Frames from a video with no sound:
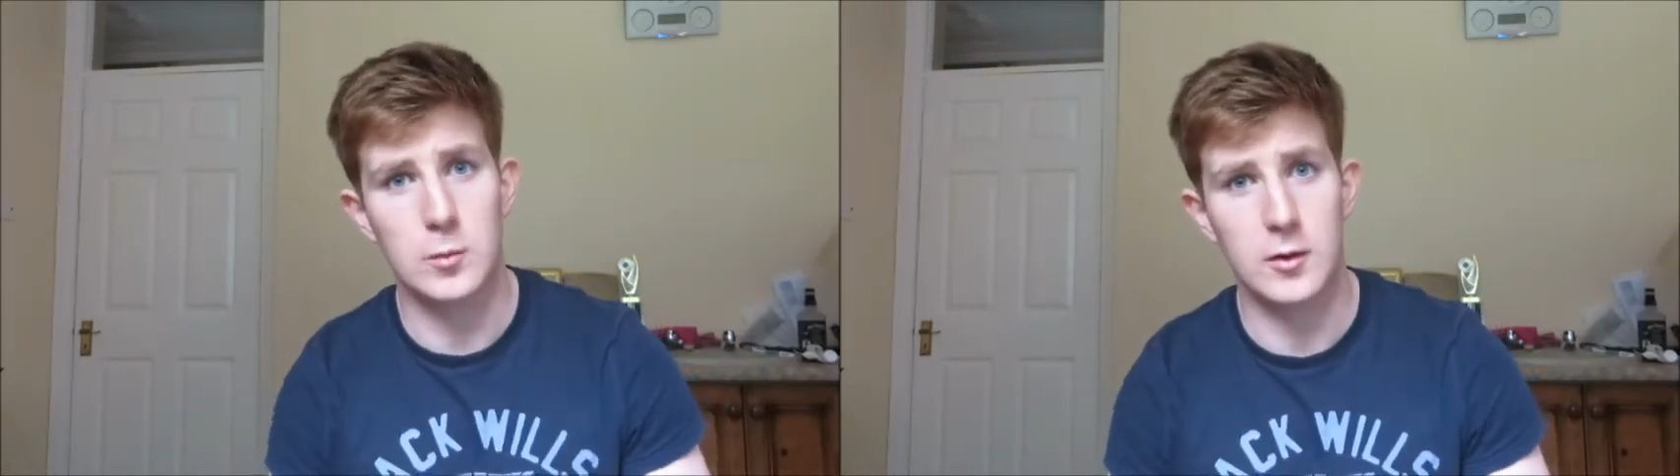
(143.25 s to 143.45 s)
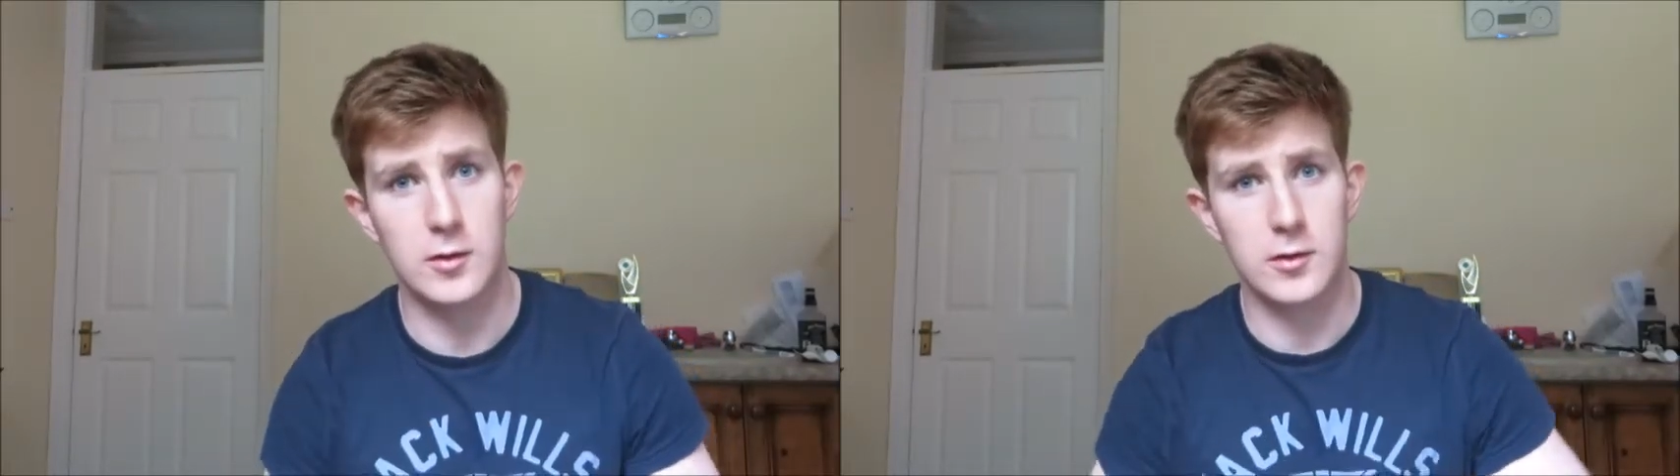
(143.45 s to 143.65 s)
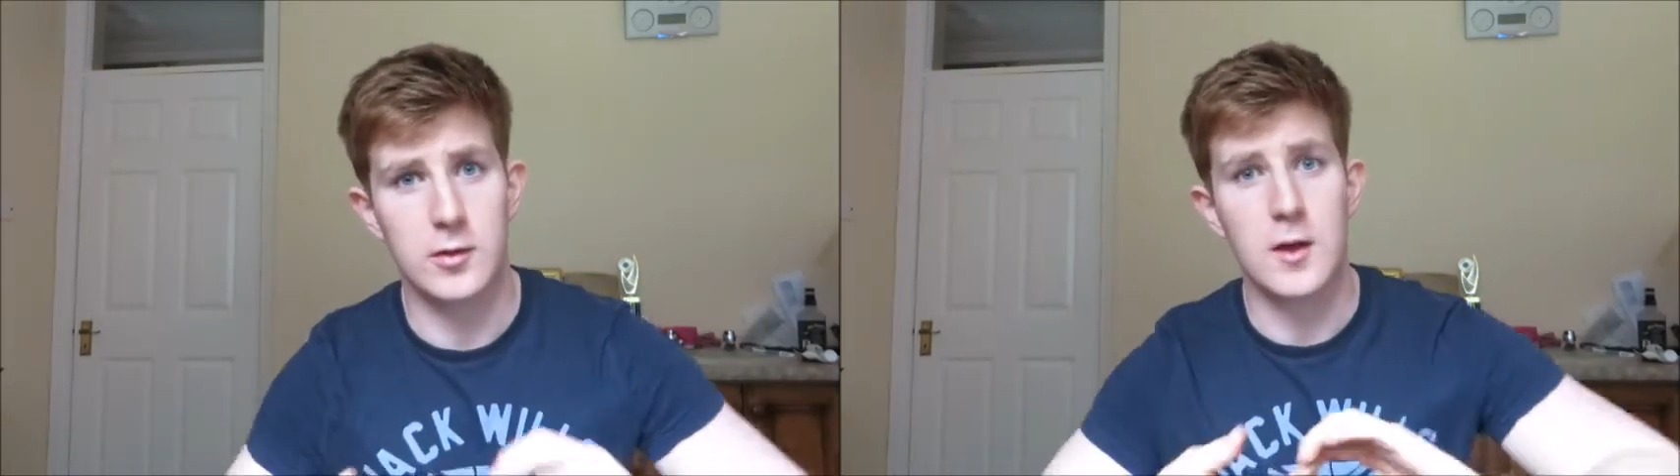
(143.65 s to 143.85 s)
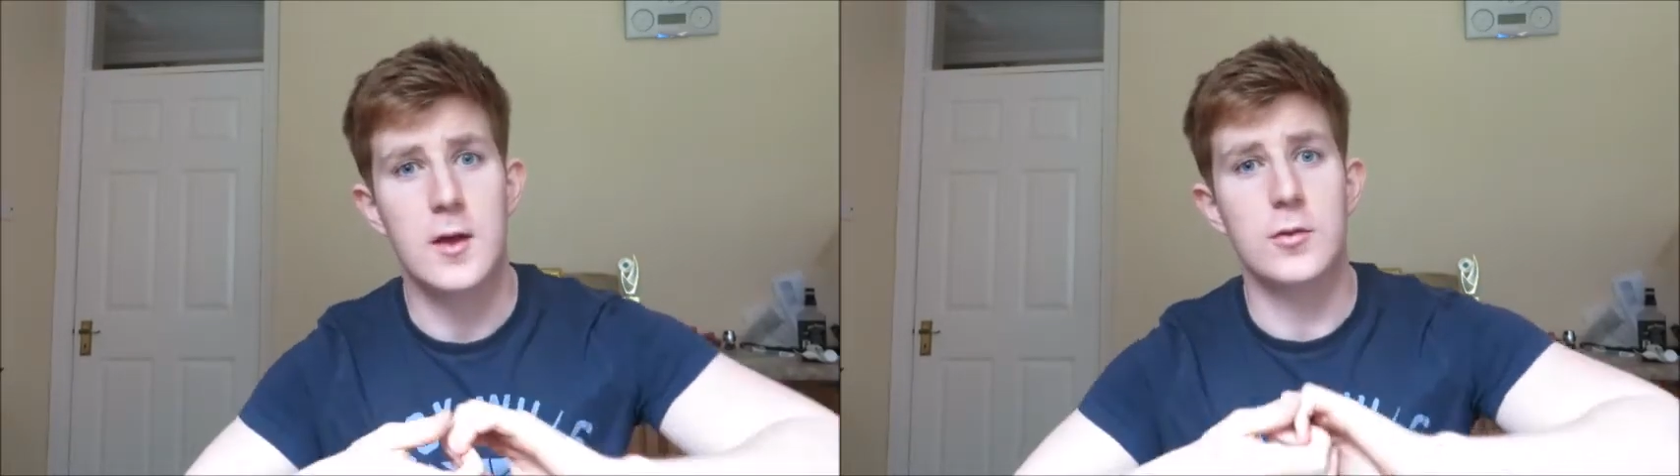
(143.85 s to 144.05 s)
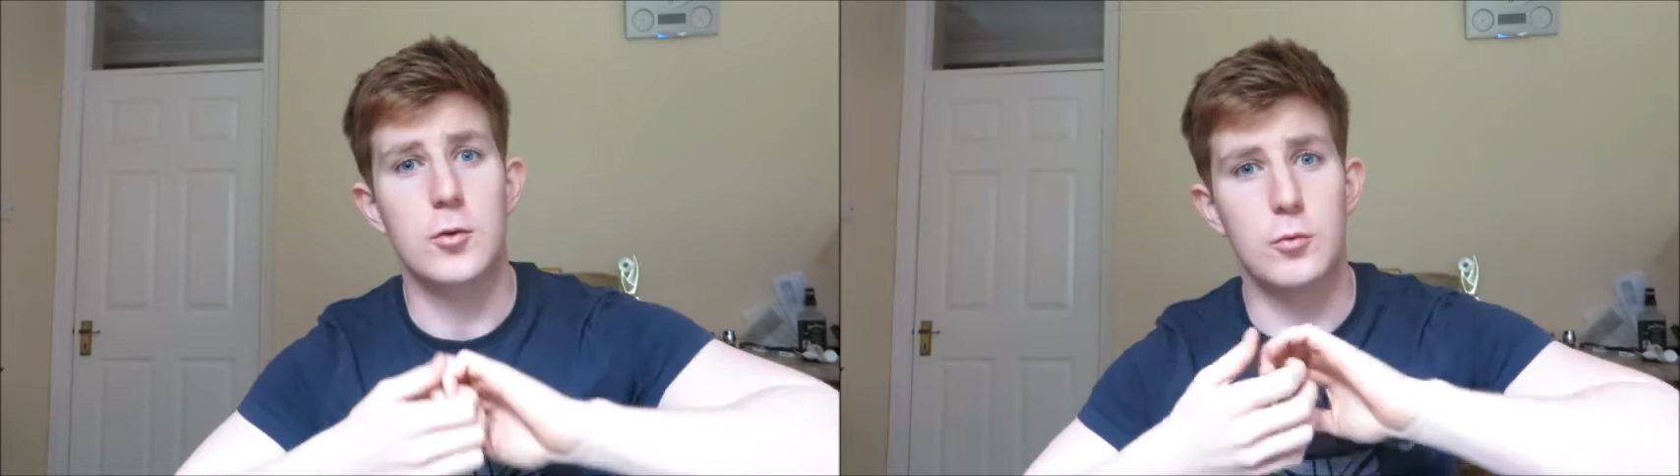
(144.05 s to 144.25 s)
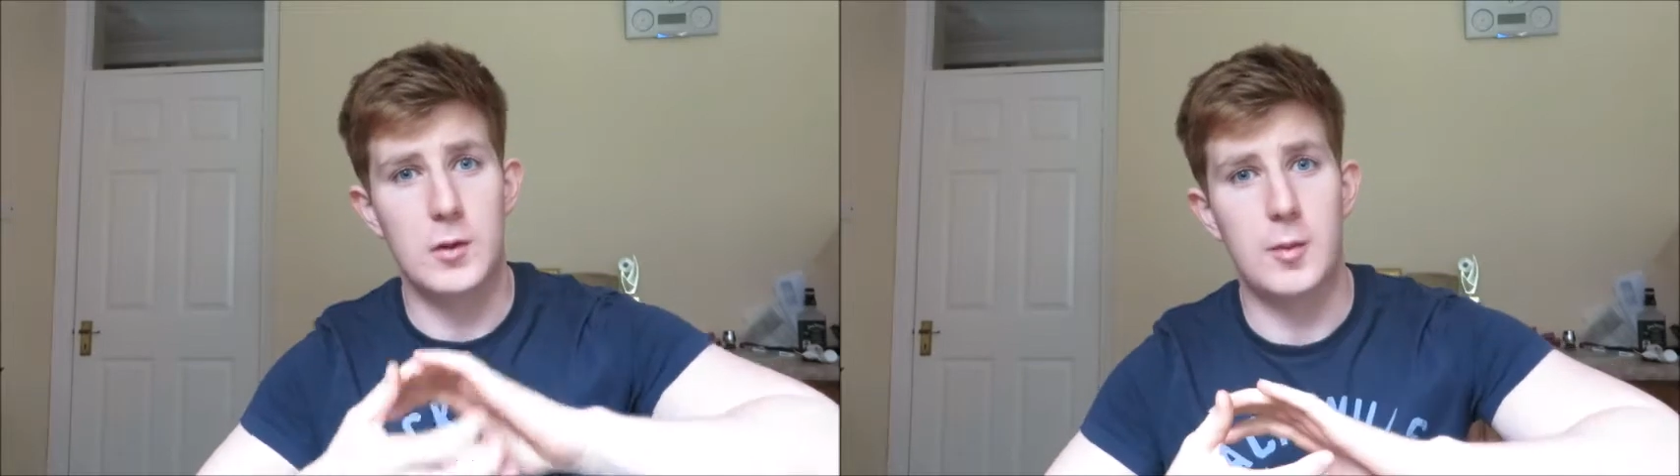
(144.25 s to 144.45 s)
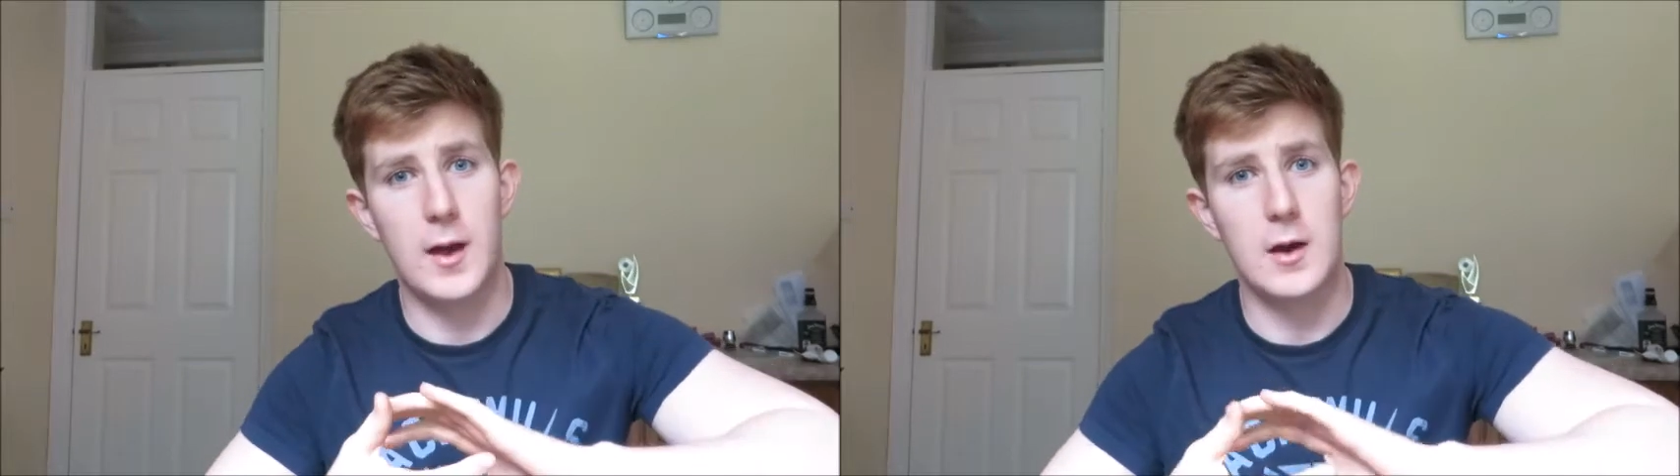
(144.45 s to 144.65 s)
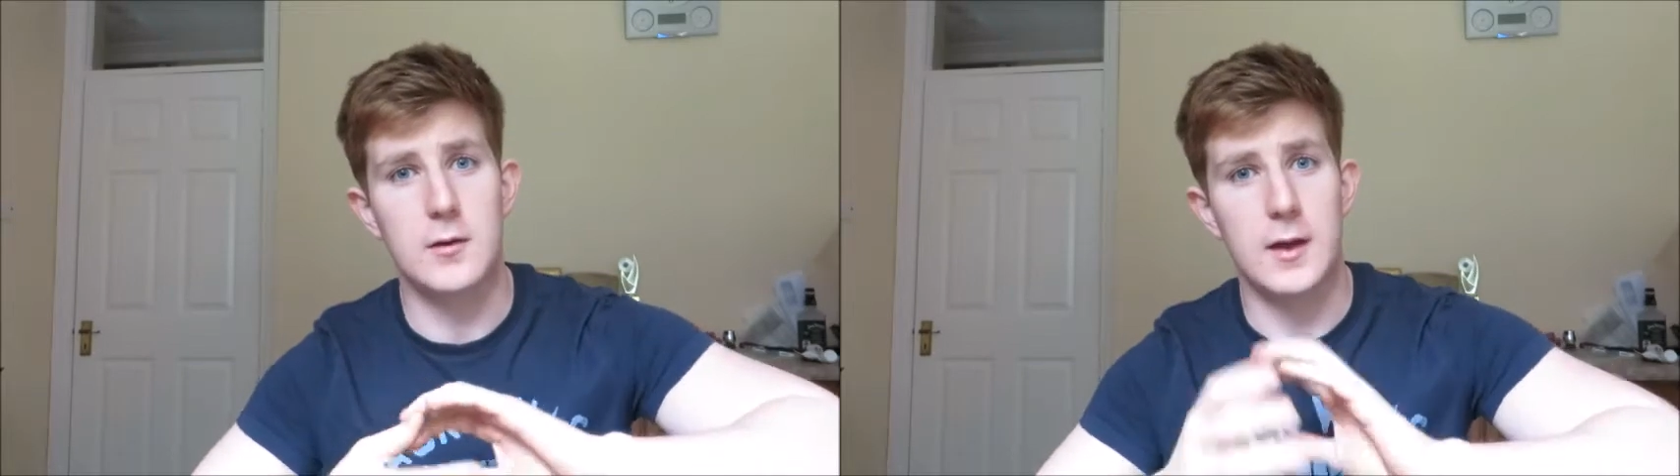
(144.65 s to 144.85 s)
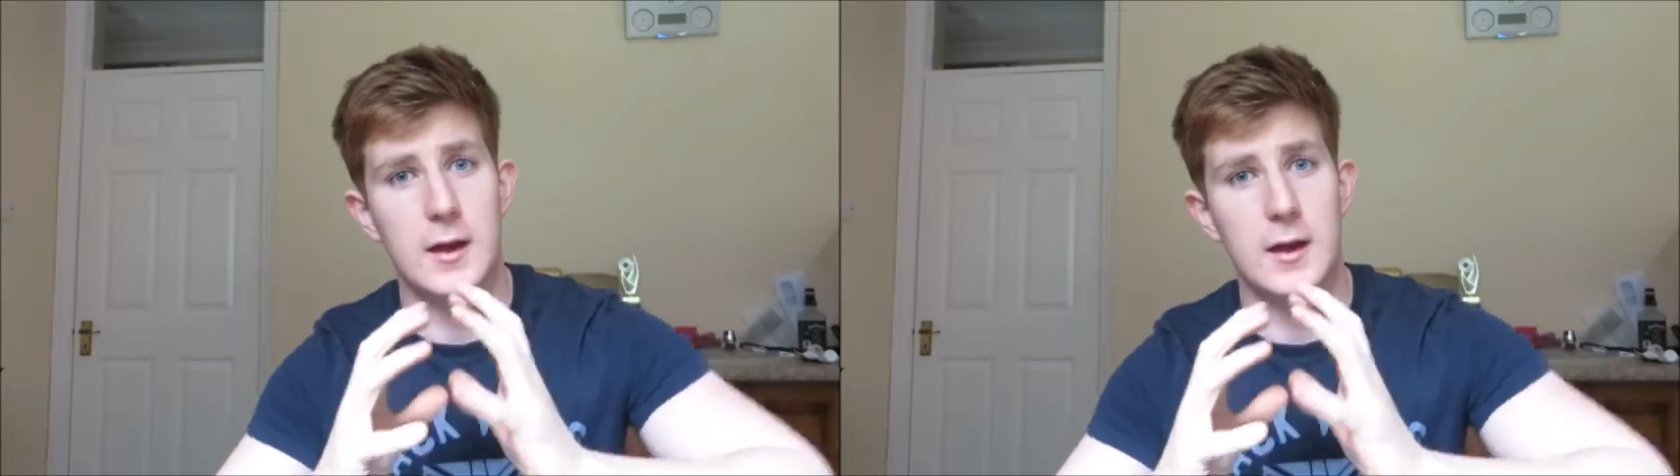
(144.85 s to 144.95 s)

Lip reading: our muscles to repair it,